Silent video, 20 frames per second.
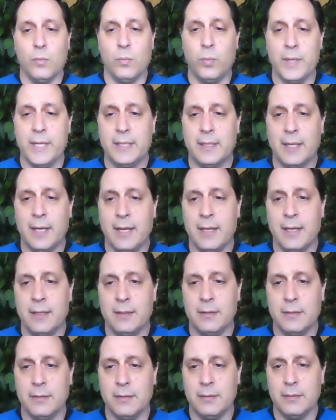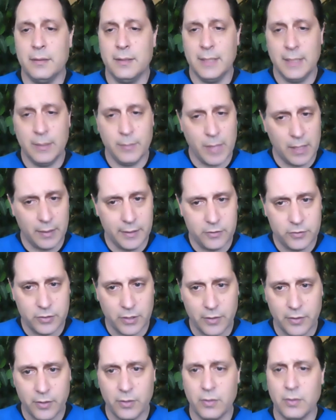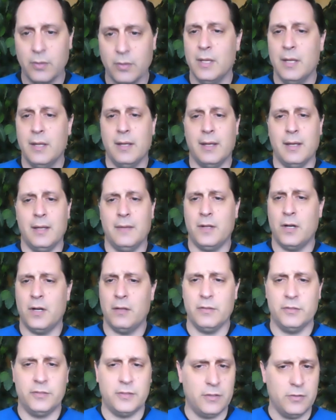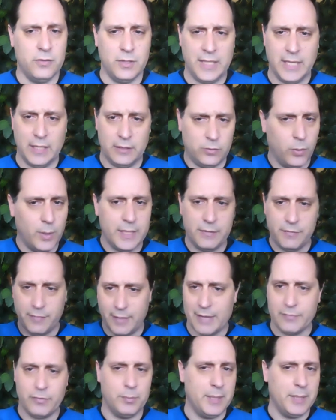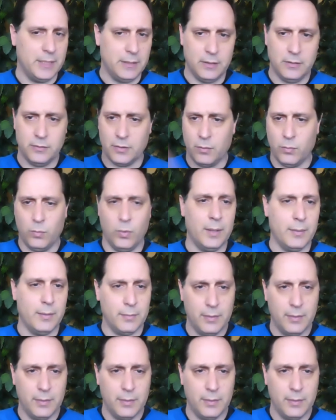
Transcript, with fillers: we can email each other. And then all of a sudden you get twenty-five opinions on what,